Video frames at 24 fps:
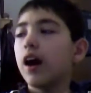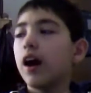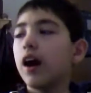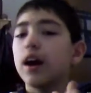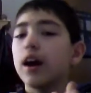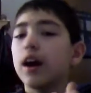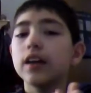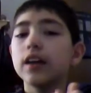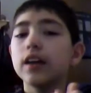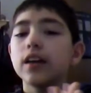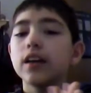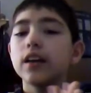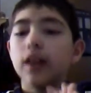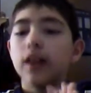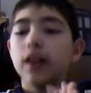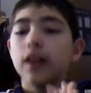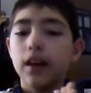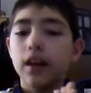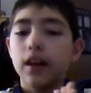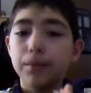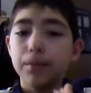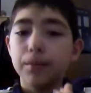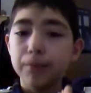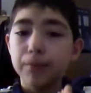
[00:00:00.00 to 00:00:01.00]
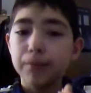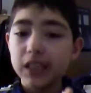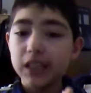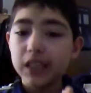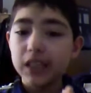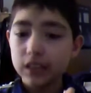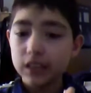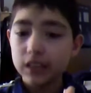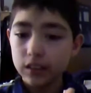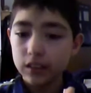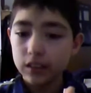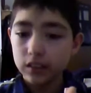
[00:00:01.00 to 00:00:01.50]
I am
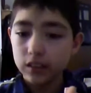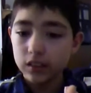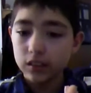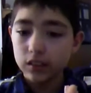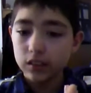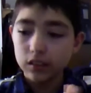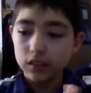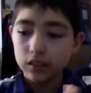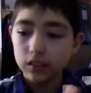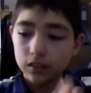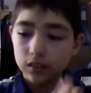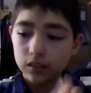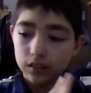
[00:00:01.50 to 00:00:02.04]
making